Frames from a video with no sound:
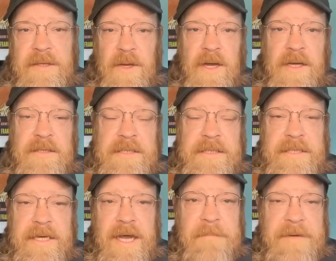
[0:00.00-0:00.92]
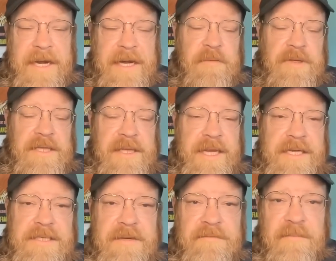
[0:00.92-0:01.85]
long, updating it with the
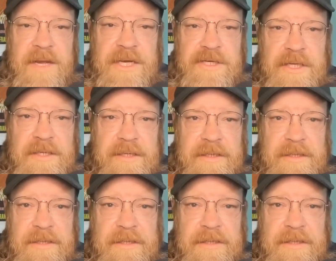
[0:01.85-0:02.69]
latest information